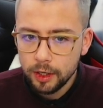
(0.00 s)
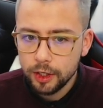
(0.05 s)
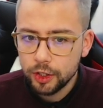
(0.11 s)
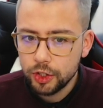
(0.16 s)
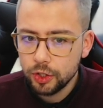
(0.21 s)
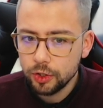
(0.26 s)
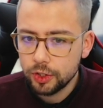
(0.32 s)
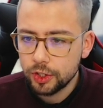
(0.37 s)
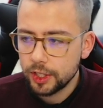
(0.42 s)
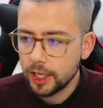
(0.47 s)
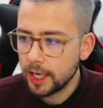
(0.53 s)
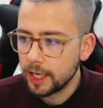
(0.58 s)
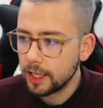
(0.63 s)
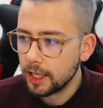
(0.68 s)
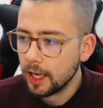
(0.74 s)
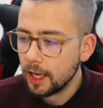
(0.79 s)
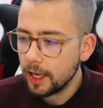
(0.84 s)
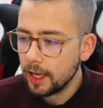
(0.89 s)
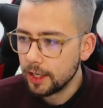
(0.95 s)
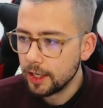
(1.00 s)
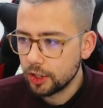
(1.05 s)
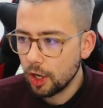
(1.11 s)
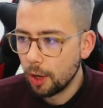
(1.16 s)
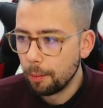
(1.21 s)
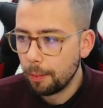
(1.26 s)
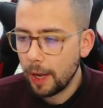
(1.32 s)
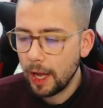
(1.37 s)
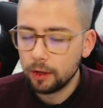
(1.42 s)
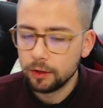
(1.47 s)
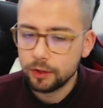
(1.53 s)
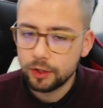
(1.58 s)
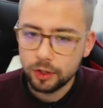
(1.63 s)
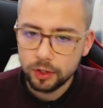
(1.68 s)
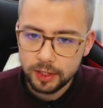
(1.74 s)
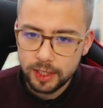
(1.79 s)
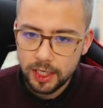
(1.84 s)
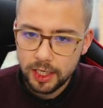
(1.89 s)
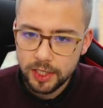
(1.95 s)
you should see it's compiled
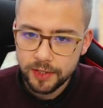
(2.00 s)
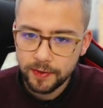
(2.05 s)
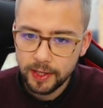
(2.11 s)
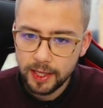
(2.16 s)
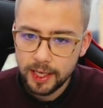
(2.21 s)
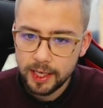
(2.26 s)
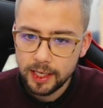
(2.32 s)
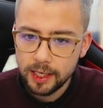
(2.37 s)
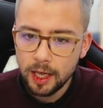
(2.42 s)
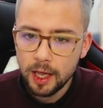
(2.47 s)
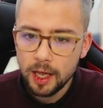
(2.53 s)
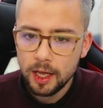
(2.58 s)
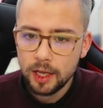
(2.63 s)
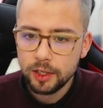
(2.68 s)
successfully.